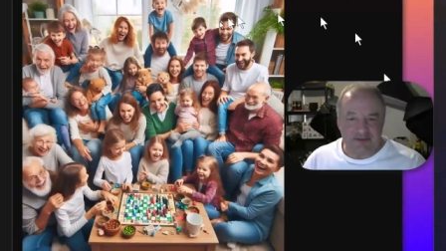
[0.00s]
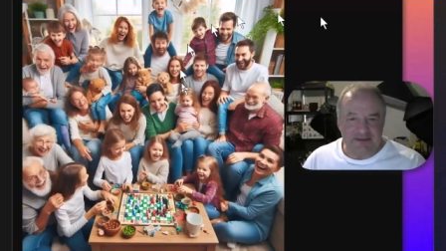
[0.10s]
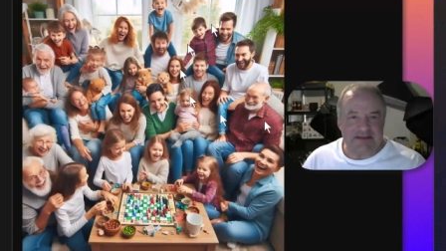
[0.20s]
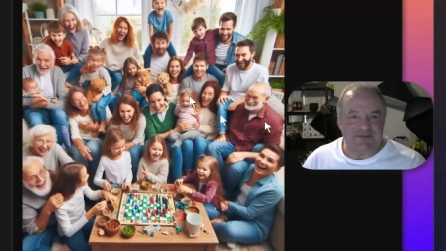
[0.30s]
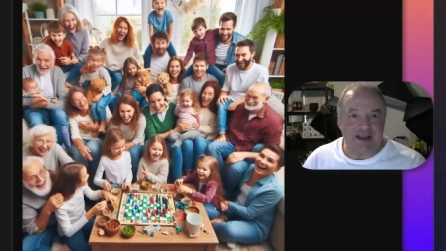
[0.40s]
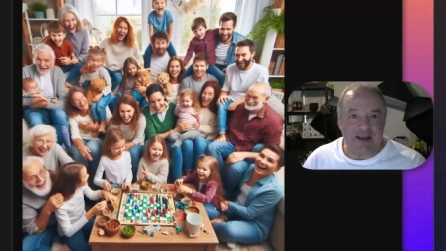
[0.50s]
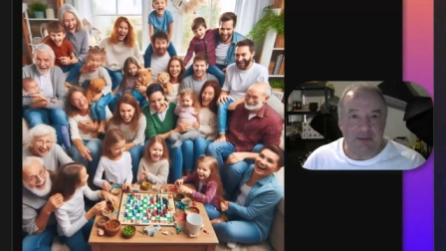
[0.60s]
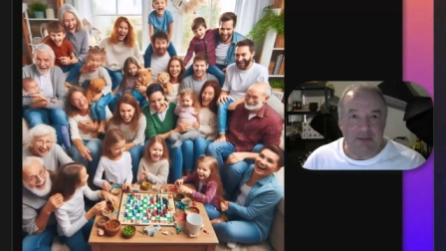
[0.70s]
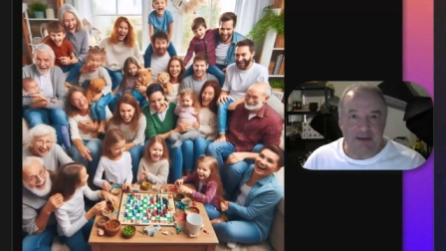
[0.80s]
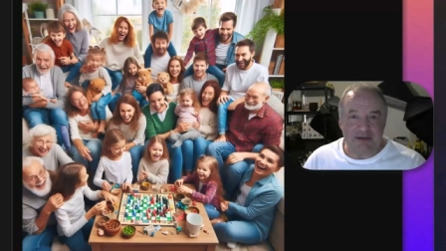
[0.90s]
this
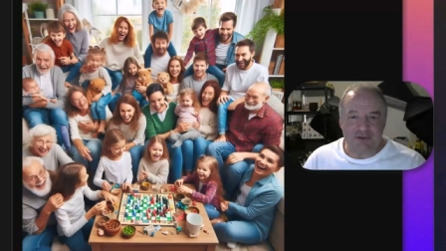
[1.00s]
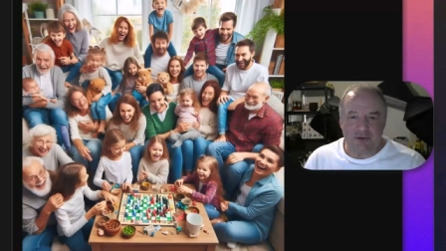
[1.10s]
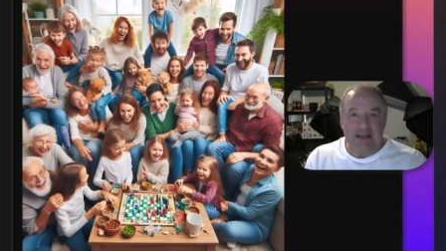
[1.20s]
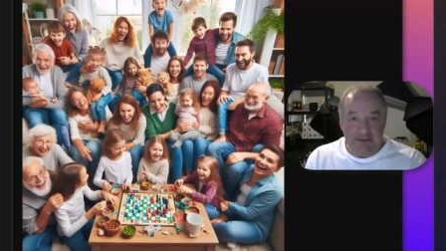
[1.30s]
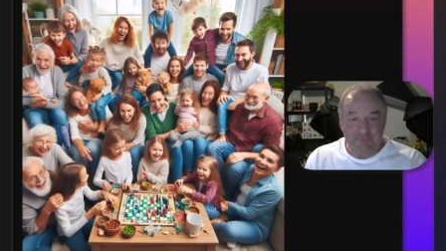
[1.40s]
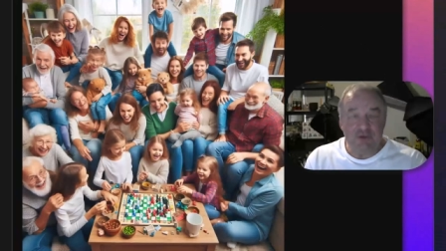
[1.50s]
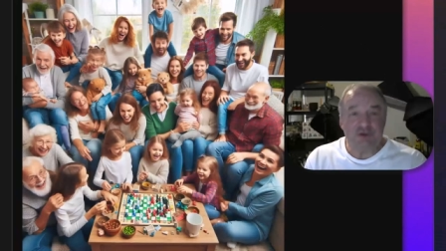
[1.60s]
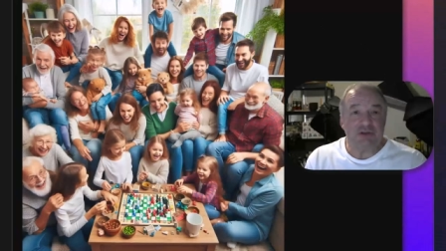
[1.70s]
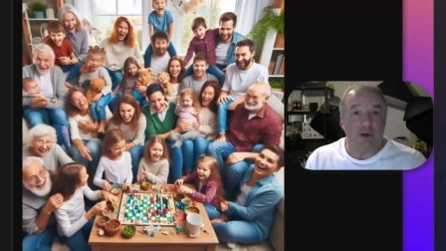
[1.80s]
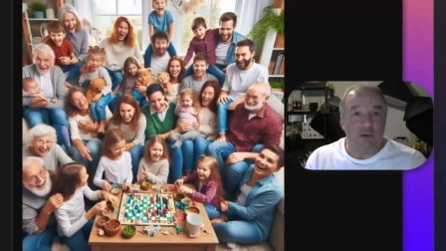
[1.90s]
family picture. If you
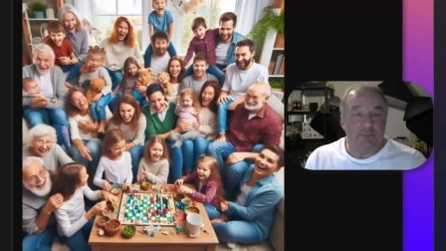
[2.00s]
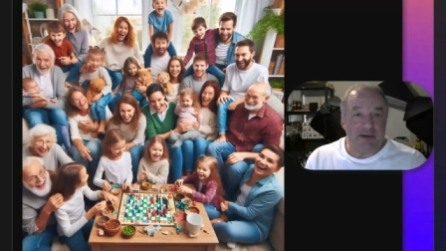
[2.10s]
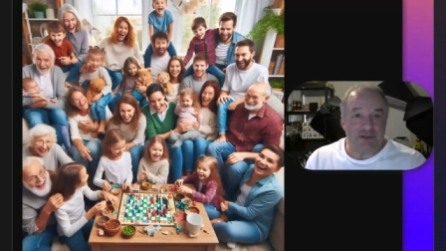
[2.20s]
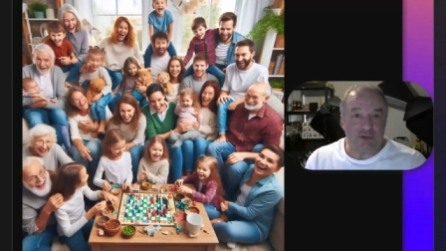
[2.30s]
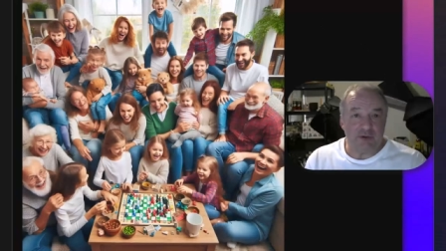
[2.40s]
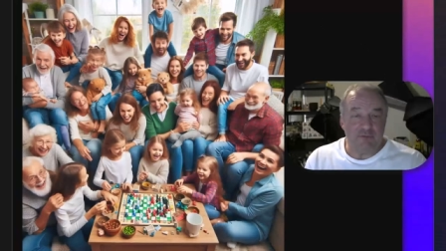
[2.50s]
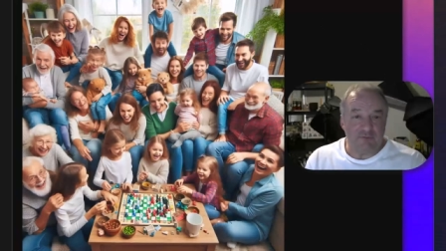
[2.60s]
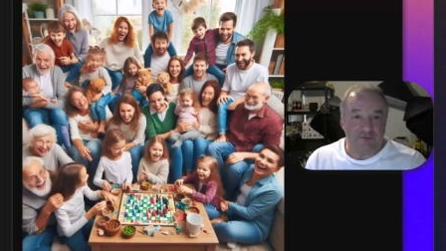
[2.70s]
show a picture of your